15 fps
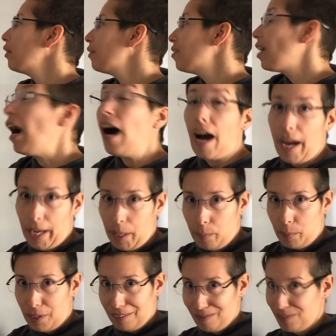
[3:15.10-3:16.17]

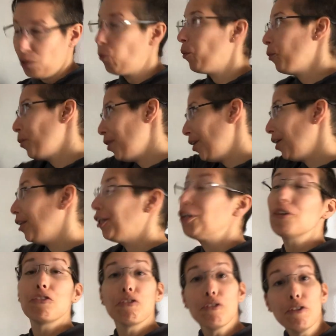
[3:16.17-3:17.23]
time or within
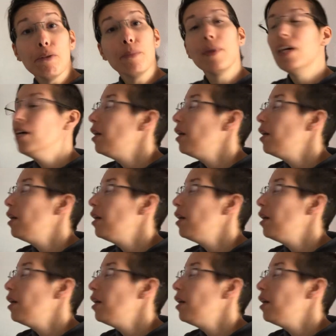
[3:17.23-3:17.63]
group